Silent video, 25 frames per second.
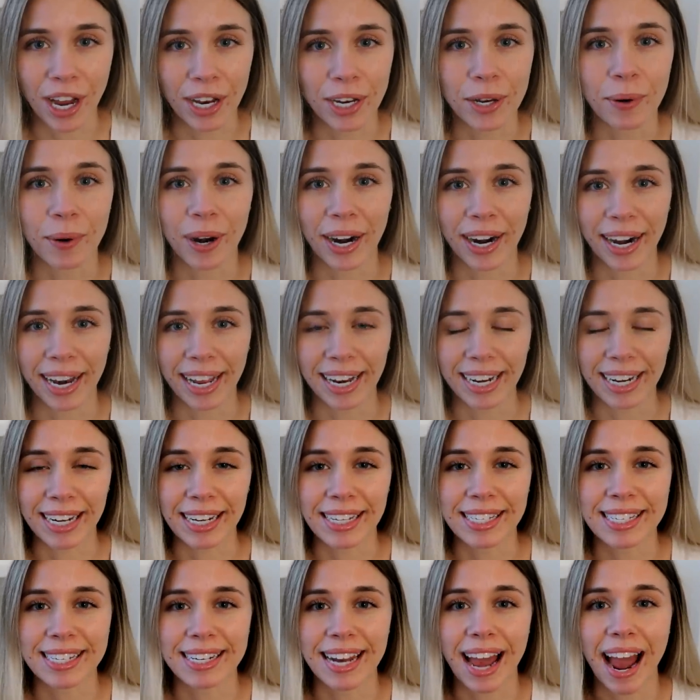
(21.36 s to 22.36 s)
January and
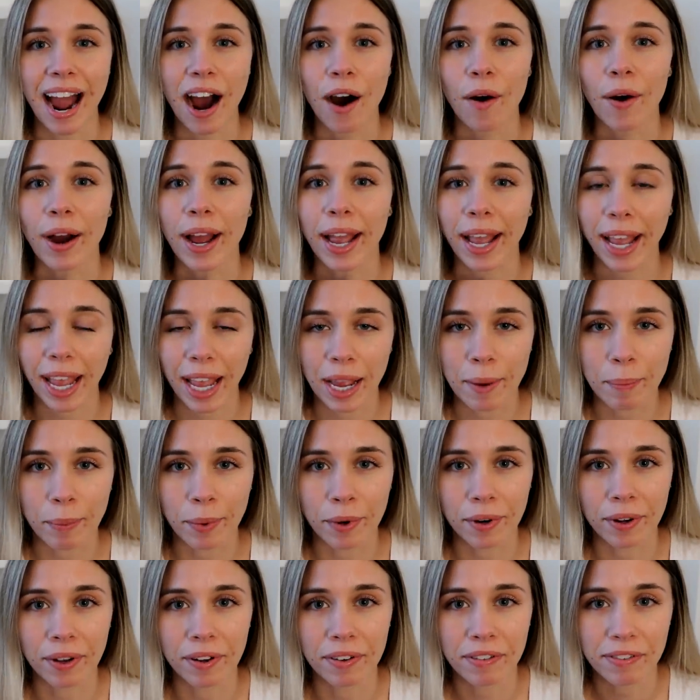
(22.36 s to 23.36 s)
it is now
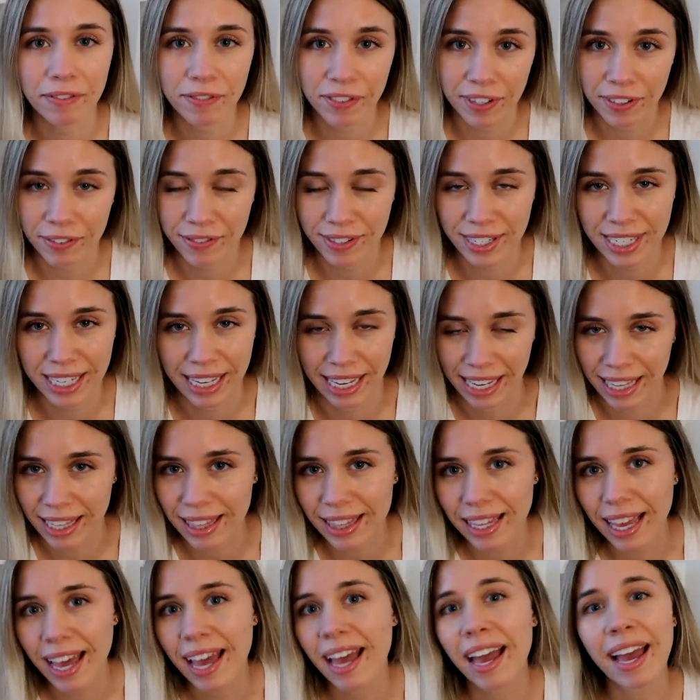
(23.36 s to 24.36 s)
April
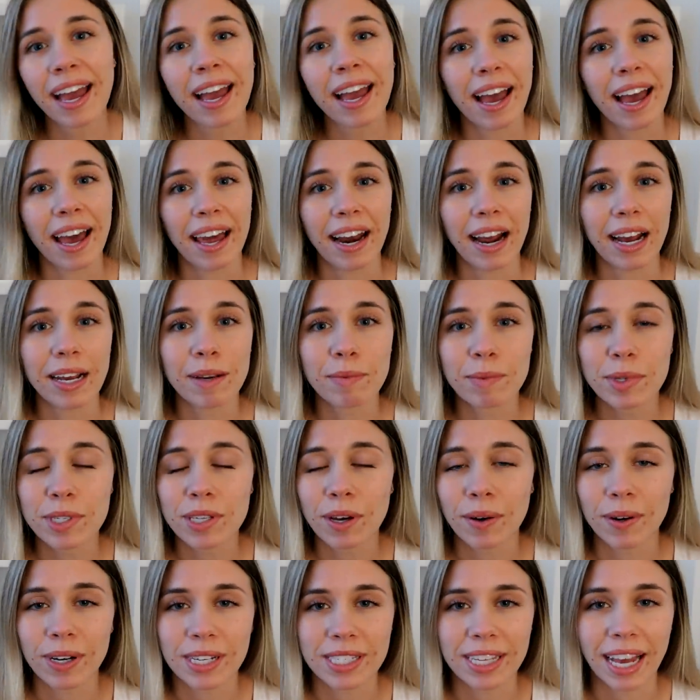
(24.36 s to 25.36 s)
15th. And I am
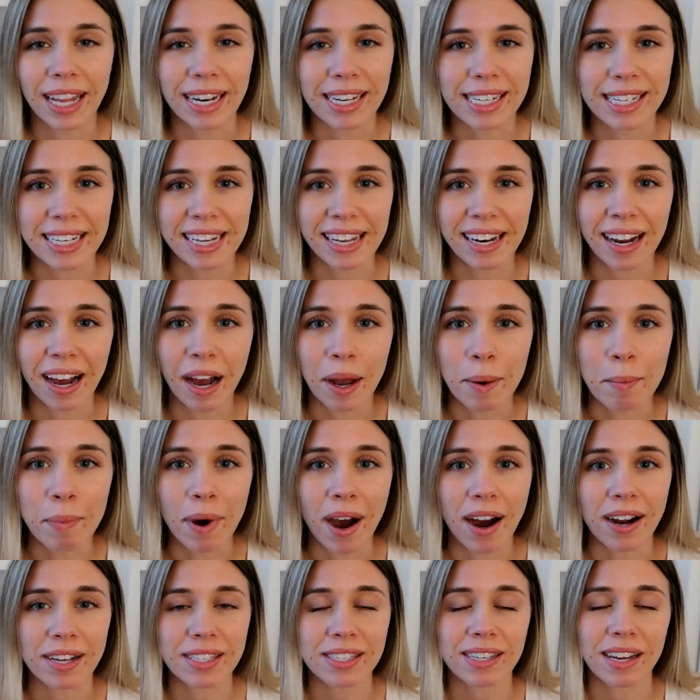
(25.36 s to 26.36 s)
so excited to get it
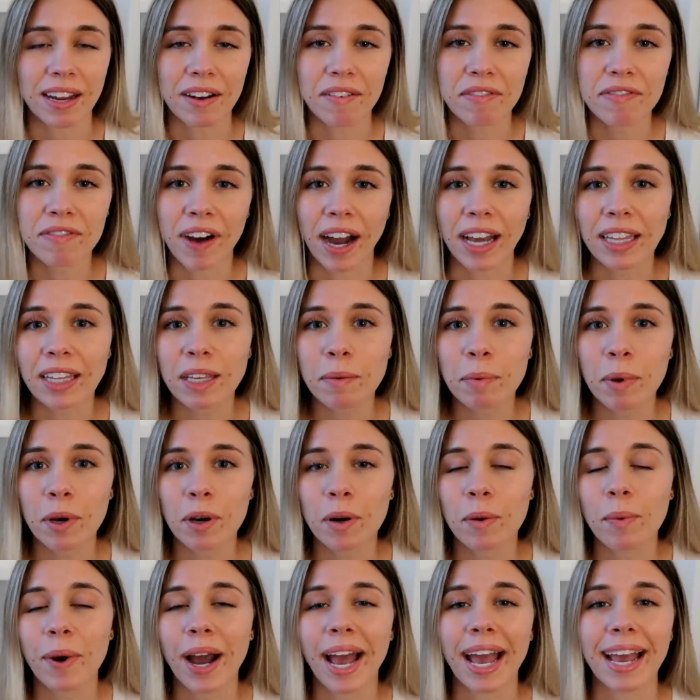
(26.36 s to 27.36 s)
unboxed and finally
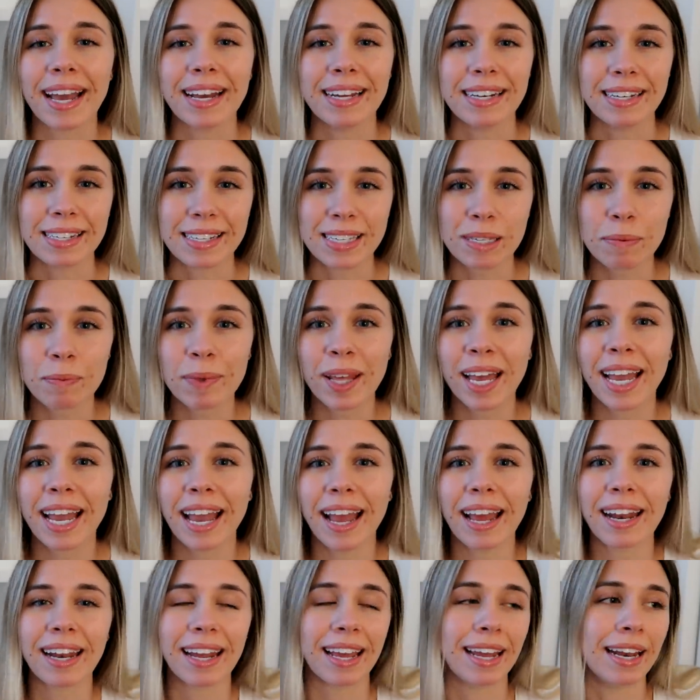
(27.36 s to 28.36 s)
put away and
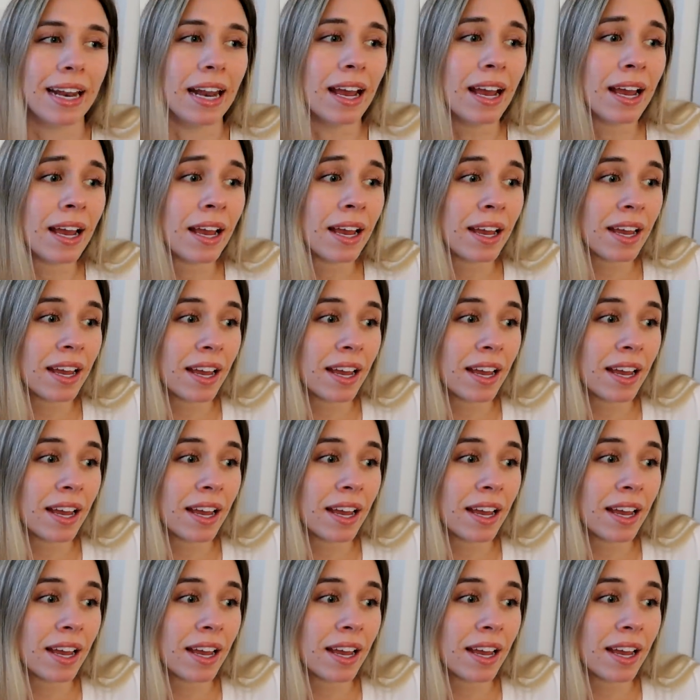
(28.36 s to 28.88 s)
displayed and,